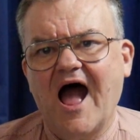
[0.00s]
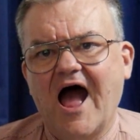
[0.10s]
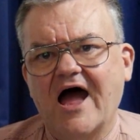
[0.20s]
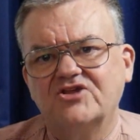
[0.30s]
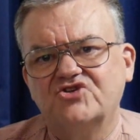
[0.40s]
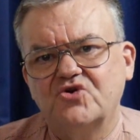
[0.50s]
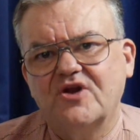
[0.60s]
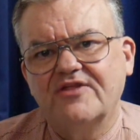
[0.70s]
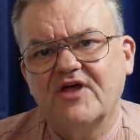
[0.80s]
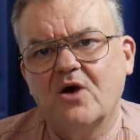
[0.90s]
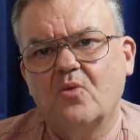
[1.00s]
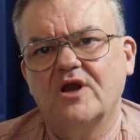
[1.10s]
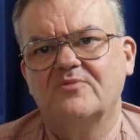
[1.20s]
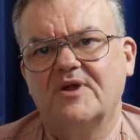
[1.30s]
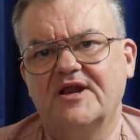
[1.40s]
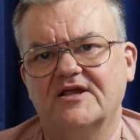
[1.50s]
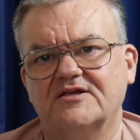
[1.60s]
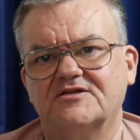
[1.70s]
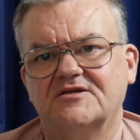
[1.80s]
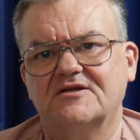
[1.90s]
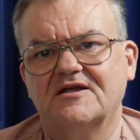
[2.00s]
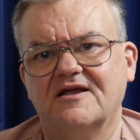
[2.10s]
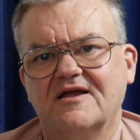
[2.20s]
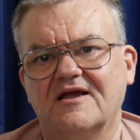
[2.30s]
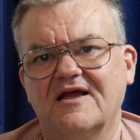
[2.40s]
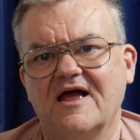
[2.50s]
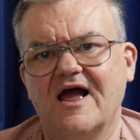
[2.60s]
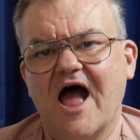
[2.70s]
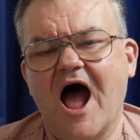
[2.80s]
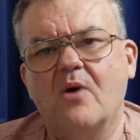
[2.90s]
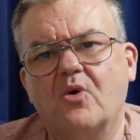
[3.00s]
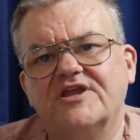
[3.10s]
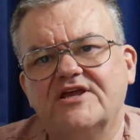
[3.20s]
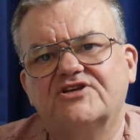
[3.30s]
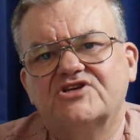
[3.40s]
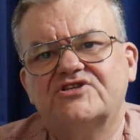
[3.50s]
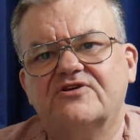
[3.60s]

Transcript: And during that 1 minute, I want you just to